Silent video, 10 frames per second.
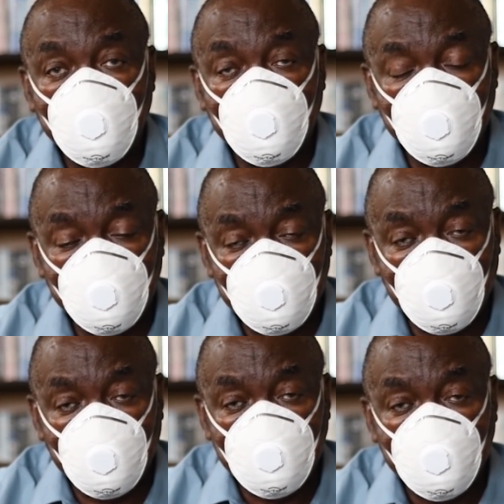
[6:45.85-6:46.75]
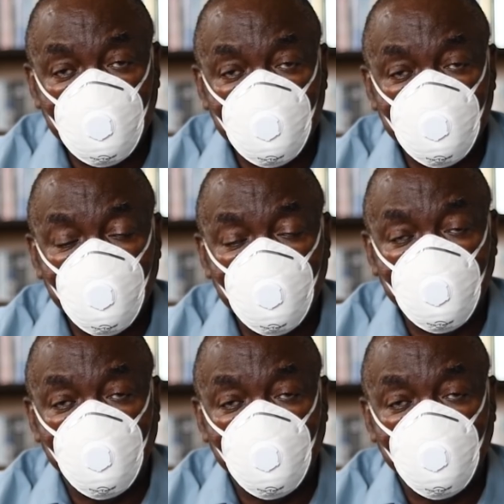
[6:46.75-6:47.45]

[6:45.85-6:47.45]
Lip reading: He was also very